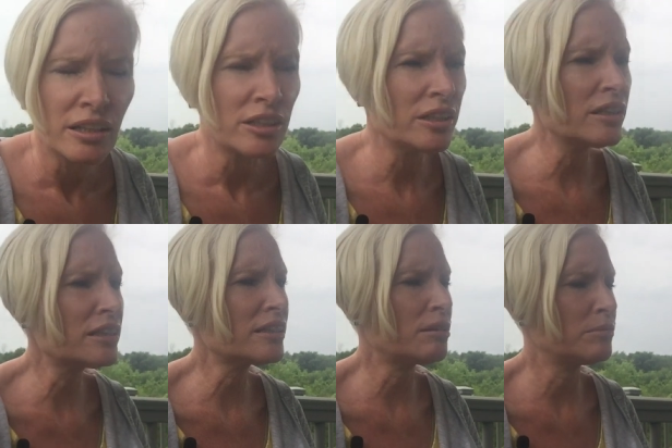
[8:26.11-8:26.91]
She
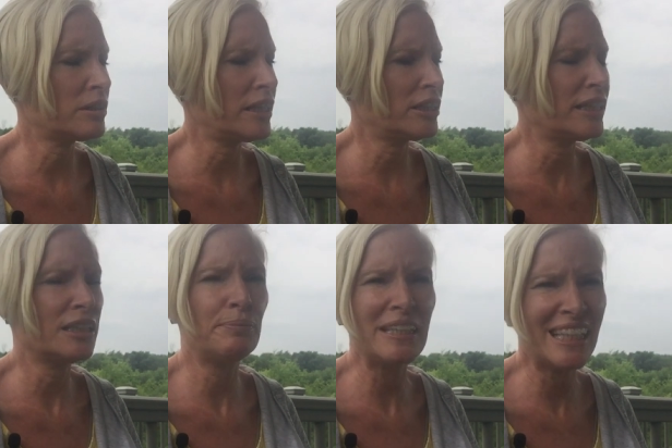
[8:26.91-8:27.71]
looks almost like she
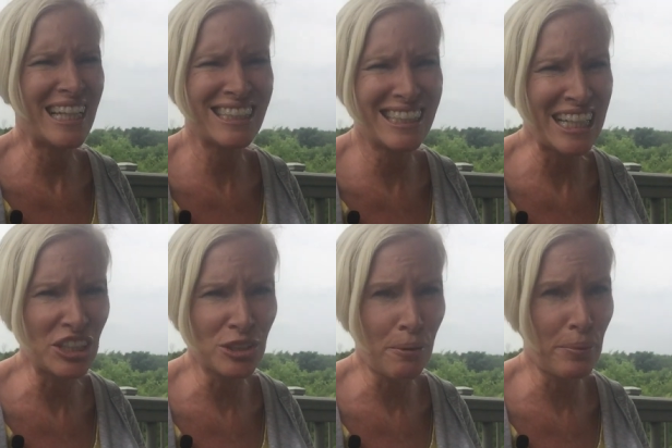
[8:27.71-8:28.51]
has PTSD
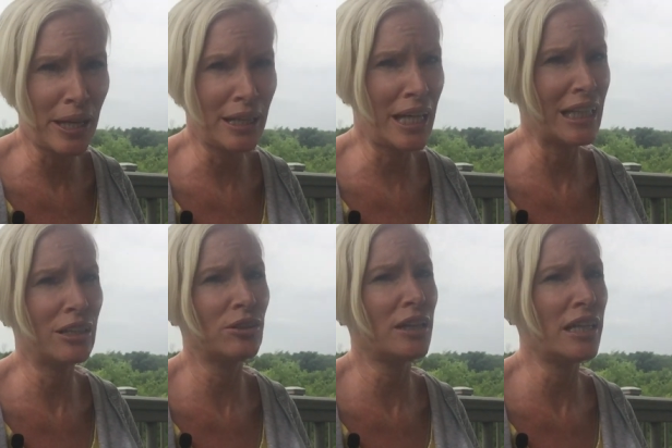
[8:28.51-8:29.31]
or something. Like
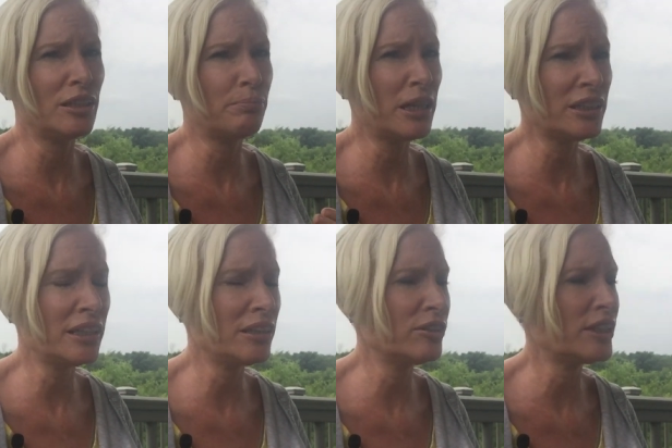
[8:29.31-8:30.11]
there's a lot of
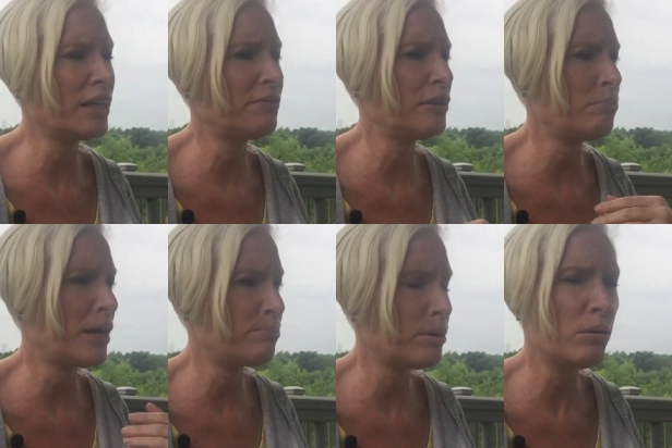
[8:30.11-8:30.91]
depression energy. I feel
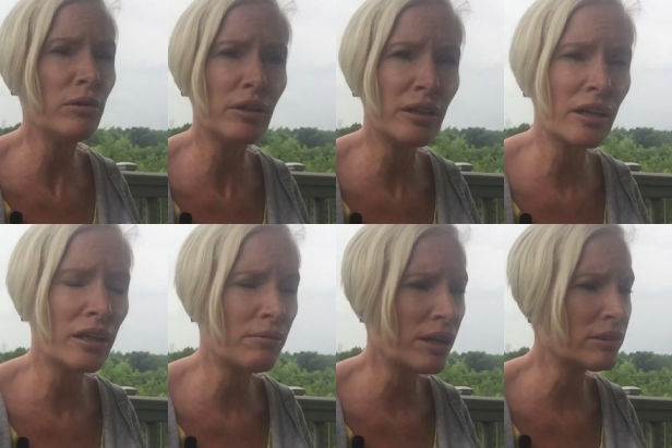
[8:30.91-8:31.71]
bipolar
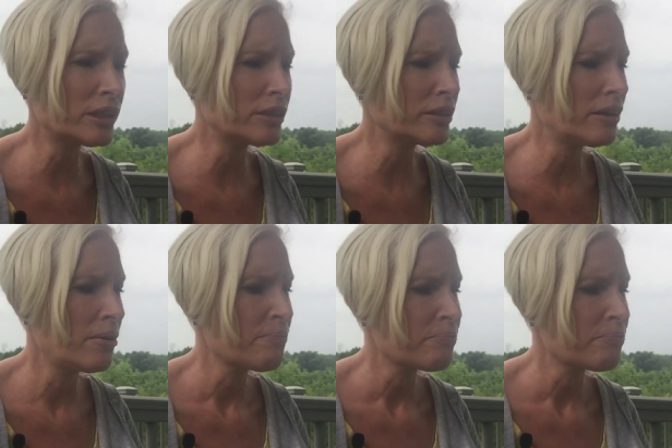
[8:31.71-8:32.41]
around her.